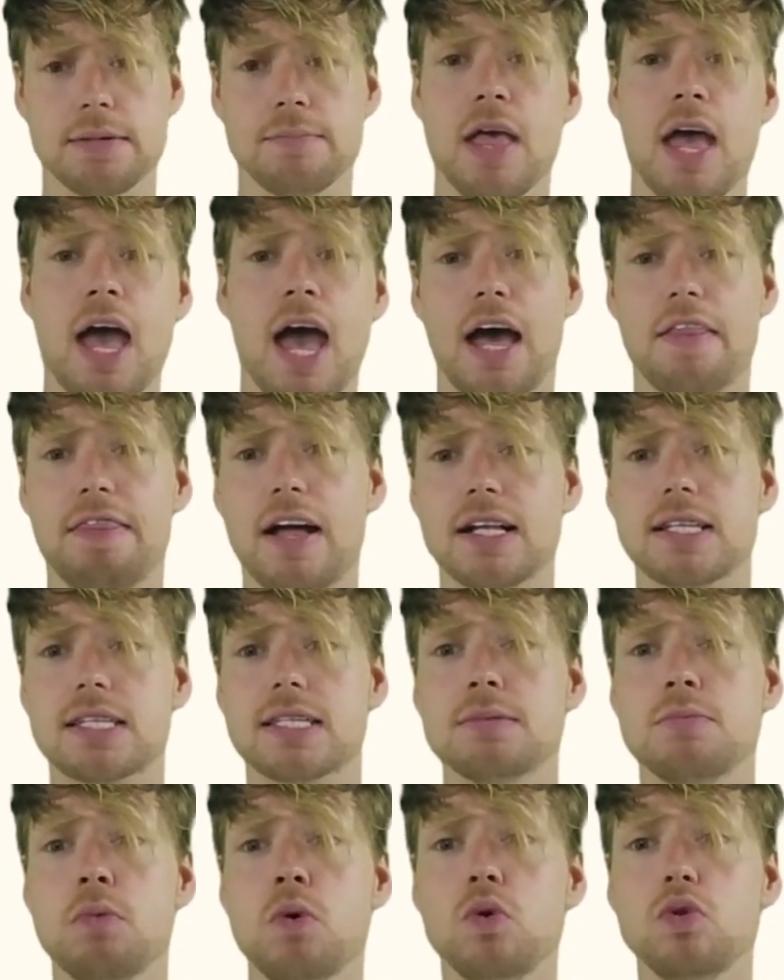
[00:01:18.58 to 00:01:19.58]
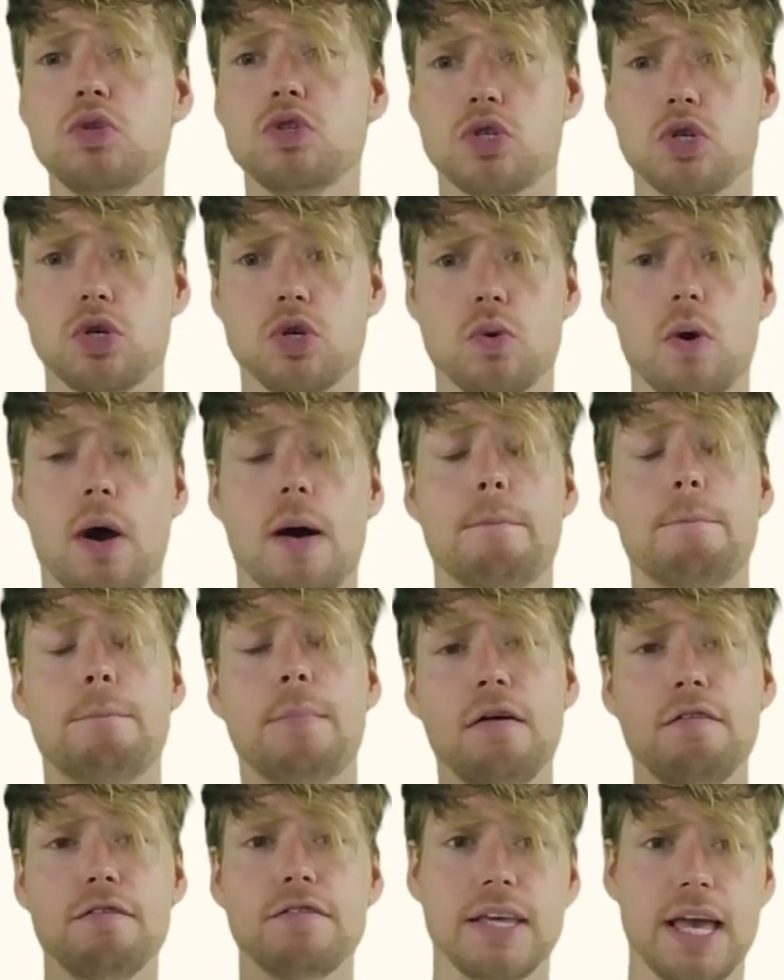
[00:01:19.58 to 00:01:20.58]
and that small 2 above
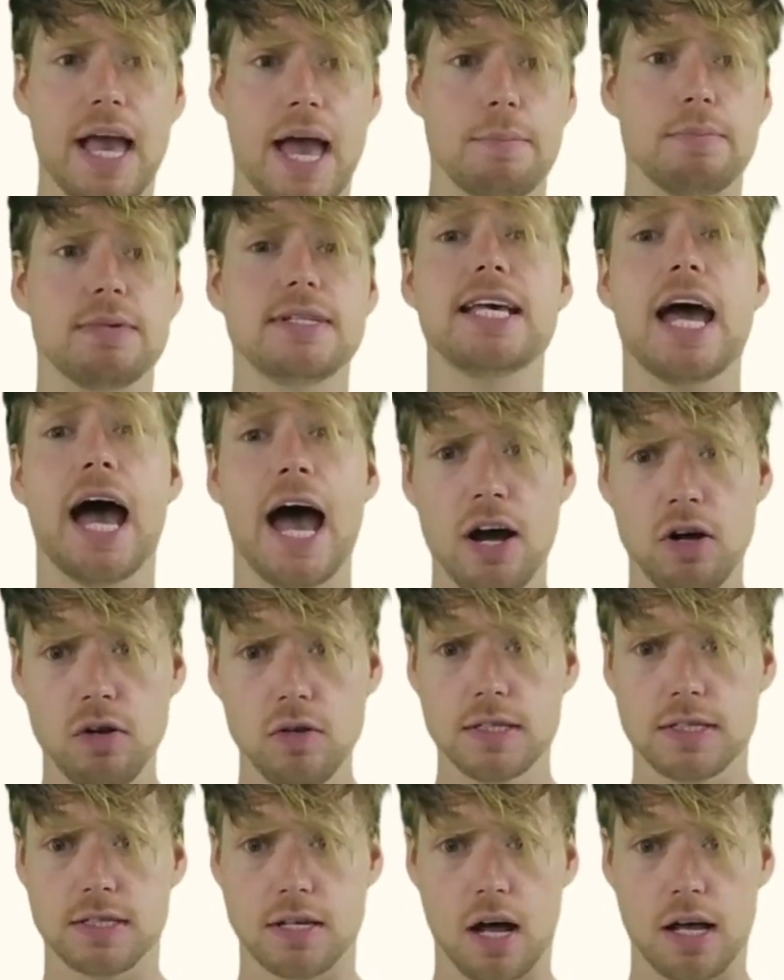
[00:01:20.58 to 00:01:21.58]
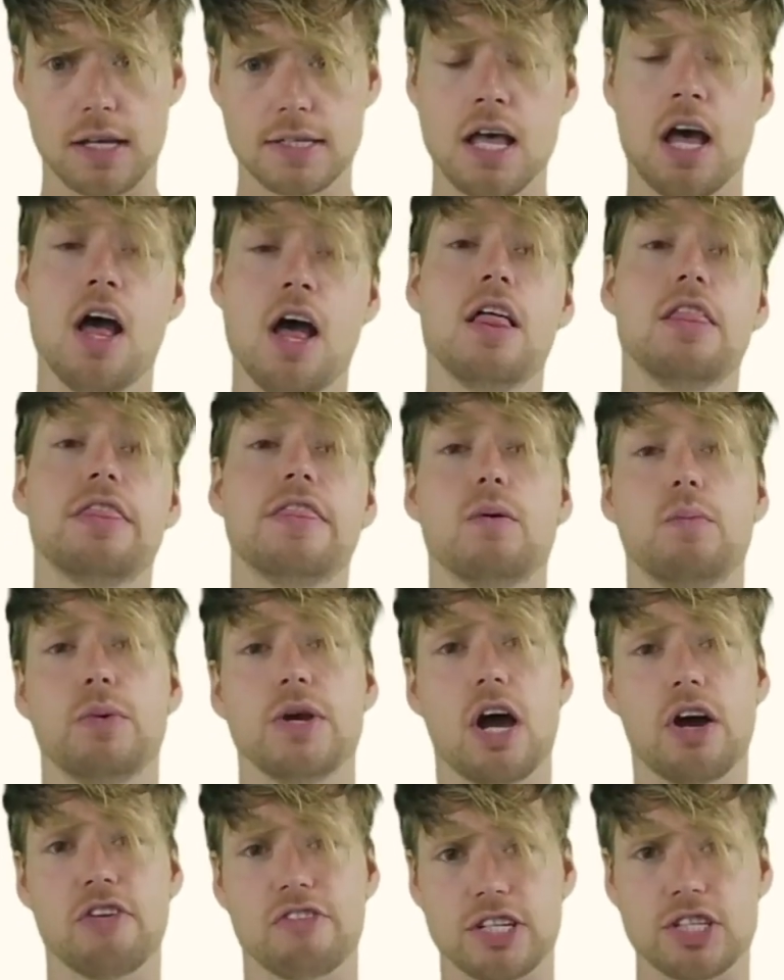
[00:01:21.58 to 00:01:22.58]
the M tells us that we are
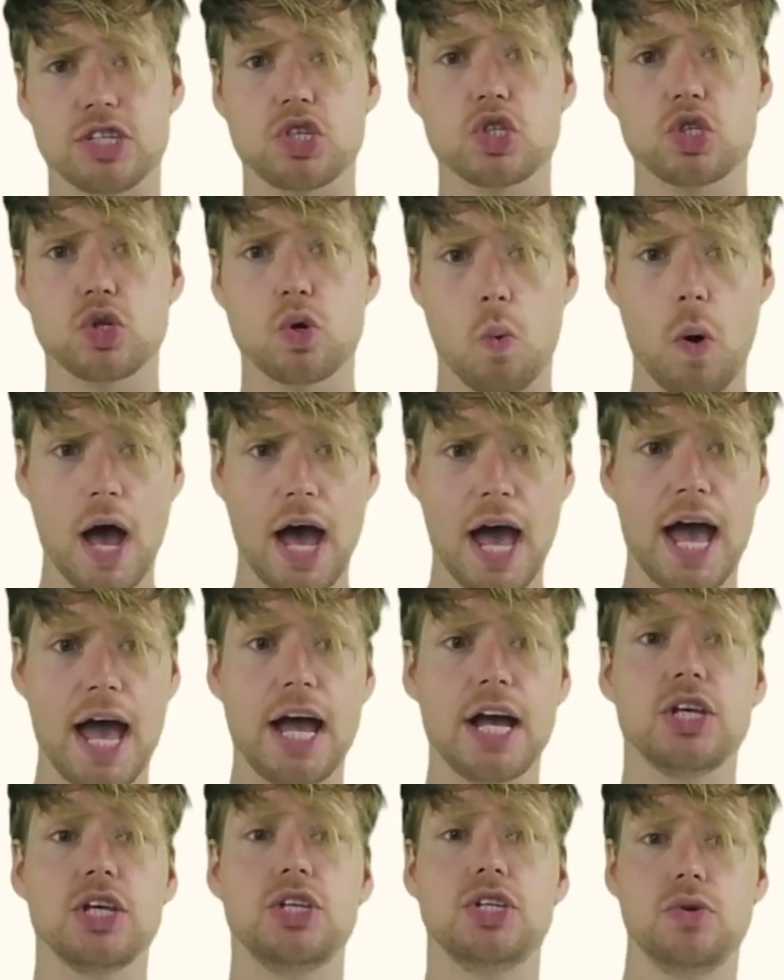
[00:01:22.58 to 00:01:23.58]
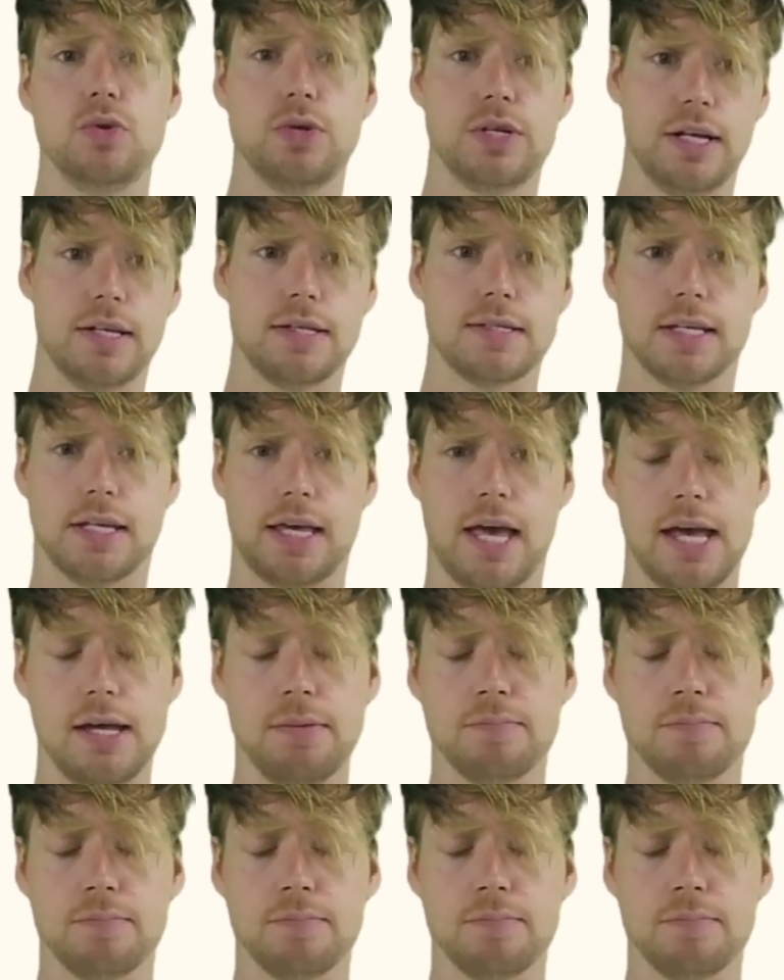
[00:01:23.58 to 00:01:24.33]
in square units, okay?